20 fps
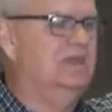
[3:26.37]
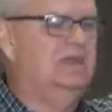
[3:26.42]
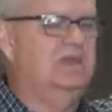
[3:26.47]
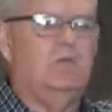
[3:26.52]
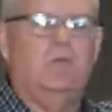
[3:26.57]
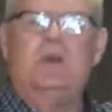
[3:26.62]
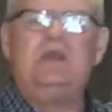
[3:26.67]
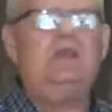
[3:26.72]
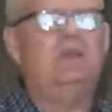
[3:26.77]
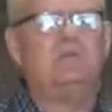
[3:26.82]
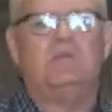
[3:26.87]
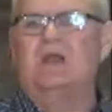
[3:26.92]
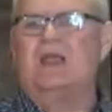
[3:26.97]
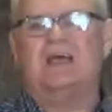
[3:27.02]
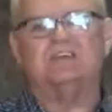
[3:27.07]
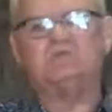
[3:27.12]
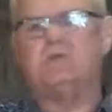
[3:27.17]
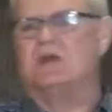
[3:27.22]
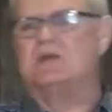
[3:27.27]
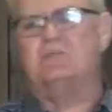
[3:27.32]
We don't even
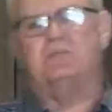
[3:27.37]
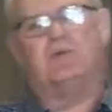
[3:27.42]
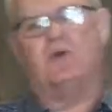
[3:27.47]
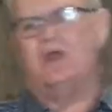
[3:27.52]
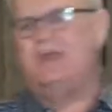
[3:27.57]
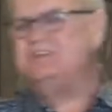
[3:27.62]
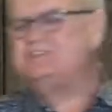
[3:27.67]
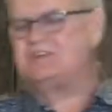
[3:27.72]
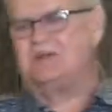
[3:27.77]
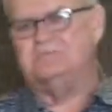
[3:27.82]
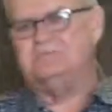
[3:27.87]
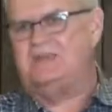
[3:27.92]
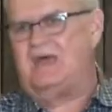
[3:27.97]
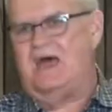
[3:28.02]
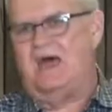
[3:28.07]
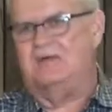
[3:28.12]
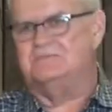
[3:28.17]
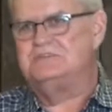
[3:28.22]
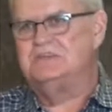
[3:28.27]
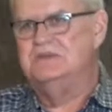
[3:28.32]
realize what you pray
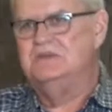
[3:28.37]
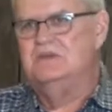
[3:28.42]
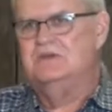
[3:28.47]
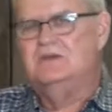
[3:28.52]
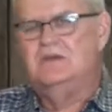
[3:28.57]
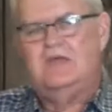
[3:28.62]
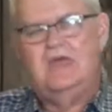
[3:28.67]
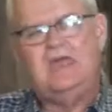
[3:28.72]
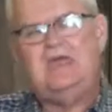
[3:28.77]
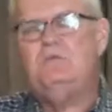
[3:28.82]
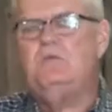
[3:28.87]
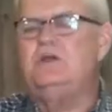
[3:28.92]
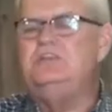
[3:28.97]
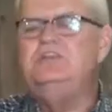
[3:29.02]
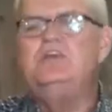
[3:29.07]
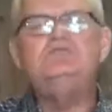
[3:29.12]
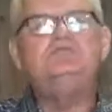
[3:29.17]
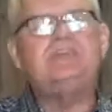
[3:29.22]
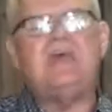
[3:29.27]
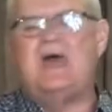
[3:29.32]
sometimes. When
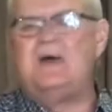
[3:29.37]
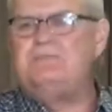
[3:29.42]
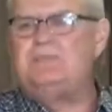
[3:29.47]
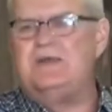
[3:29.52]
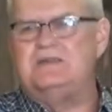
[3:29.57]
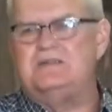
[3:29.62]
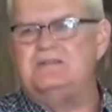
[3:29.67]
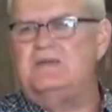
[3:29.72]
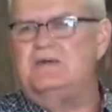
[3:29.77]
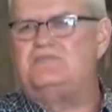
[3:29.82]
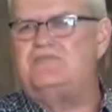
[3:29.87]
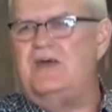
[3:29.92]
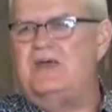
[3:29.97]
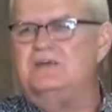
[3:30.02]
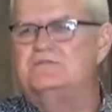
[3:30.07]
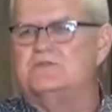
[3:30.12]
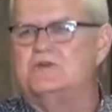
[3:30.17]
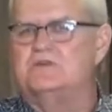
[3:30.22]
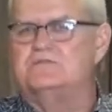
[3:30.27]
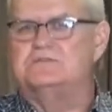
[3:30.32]
you tap into the
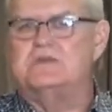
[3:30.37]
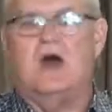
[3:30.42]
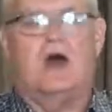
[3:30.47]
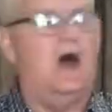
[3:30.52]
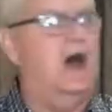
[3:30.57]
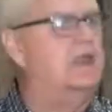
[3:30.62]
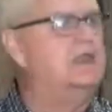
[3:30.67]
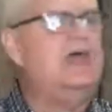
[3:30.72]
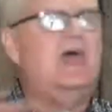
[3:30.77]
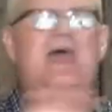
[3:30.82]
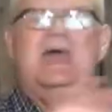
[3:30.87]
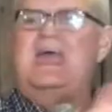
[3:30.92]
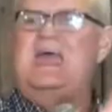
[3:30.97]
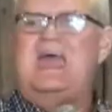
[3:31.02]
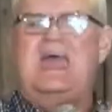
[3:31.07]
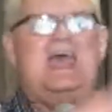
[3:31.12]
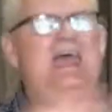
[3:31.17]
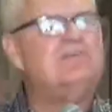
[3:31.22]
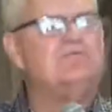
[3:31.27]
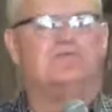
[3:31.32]
favor of God,
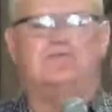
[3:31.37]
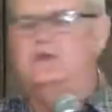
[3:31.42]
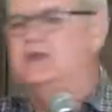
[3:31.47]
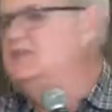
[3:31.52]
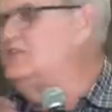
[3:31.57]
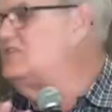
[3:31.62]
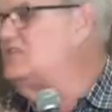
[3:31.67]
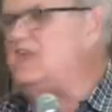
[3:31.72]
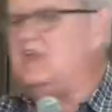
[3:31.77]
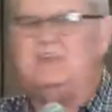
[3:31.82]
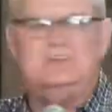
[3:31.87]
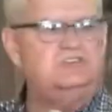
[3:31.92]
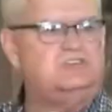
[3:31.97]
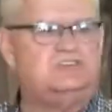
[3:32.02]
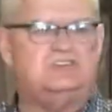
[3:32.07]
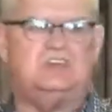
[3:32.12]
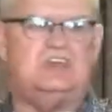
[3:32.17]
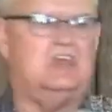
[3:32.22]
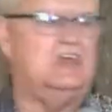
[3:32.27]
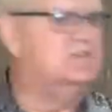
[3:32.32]
everything
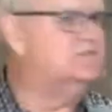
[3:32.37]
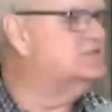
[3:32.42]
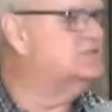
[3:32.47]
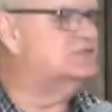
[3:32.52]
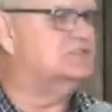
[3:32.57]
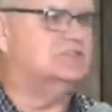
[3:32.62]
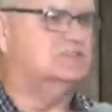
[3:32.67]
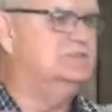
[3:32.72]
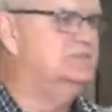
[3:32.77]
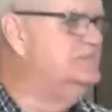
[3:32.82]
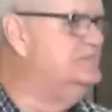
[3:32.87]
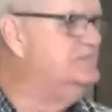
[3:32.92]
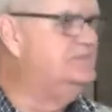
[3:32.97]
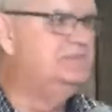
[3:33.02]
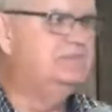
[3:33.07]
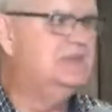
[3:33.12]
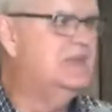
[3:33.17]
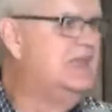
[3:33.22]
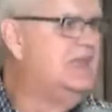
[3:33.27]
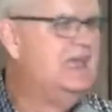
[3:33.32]
shifts.
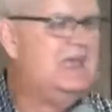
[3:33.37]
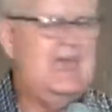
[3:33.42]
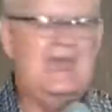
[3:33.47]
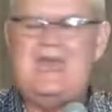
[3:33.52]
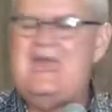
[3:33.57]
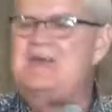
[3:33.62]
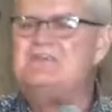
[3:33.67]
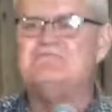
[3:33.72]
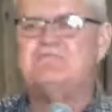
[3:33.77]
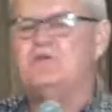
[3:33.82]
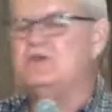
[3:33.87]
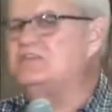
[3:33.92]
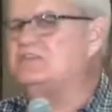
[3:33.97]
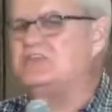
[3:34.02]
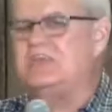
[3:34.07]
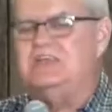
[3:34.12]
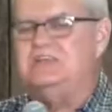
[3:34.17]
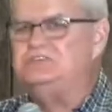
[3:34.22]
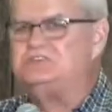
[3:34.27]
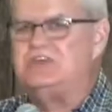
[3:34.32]

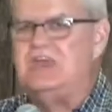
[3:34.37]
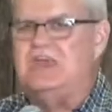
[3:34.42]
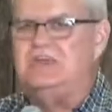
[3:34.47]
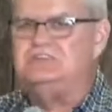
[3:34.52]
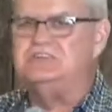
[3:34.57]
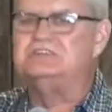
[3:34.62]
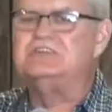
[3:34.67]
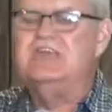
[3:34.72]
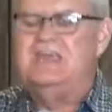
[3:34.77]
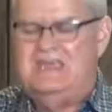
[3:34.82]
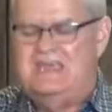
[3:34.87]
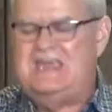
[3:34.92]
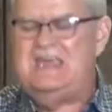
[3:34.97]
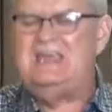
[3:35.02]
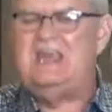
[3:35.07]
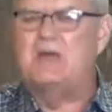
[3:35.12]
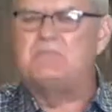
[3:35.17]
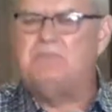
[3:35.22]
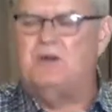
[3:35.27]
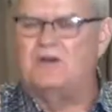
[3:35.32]
Everything changes.
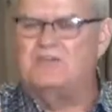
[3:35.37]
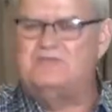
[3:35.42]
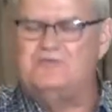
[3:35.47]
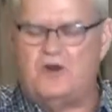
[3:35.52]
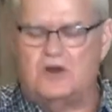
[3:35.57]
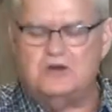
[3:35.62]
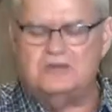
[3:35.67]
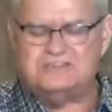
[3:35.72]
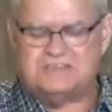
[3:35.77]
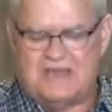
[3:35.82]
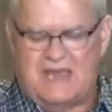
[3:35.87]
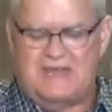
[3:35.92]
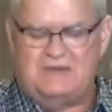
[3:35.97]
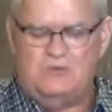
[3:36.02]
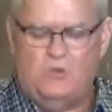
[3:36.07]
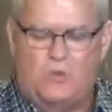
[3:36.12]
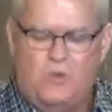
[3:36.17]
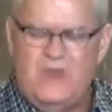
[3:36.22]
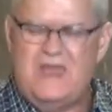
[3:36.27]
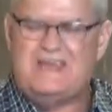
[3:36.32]
In a perverse
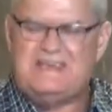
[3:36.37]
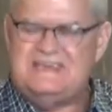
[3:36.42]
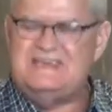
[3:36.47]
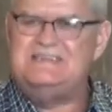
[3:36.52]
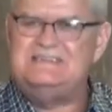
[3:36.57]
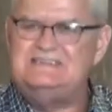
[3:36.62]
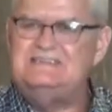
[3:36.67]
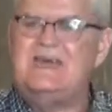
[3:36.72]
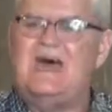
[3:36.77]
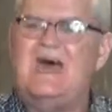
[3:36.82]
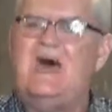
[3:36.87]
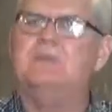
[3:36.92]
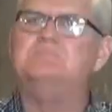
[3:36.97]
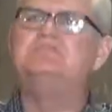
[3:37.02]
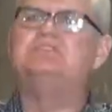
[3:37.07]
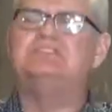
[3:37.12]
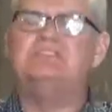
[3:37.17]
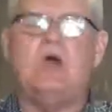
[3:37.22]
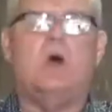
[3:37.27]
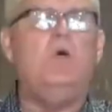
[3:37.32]
and wicked time,
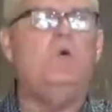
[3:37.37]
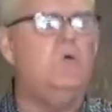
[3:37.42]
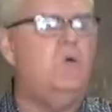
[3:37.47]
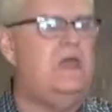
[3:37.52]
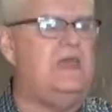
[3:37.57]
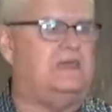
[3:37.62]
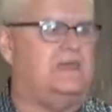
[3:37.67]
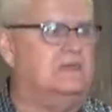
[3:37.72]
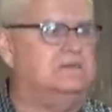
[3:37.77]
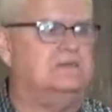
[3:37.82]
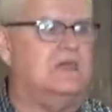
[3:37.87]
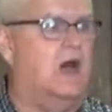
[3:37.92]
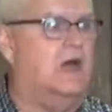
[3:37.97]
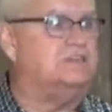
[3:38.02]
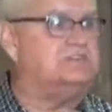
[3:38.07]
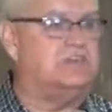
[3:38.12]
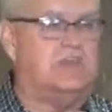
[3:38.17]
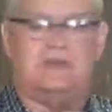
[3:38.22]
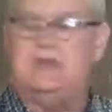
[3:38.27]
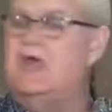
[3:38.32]
so wicked,
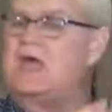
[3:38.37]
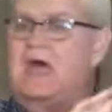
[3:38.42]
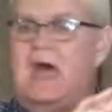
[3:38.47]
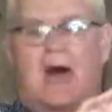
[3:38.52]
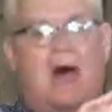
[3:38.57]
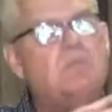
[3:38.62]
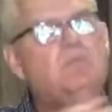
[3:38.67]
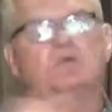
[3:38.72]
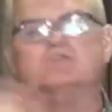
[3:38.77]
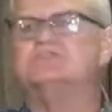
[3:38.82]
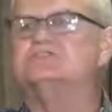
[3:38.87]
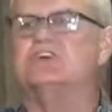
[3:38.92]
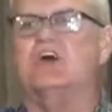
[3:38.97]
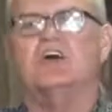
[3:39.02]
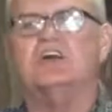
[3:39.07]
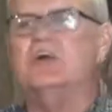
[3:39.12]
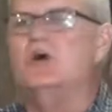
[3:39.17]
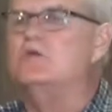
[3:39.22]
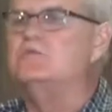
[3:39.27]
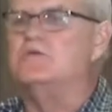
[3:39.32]
God said, I'm going to
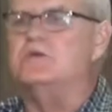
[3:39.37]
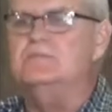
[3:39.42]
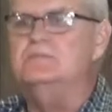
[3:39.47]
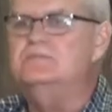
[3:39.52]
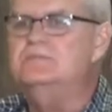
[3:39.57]
start over.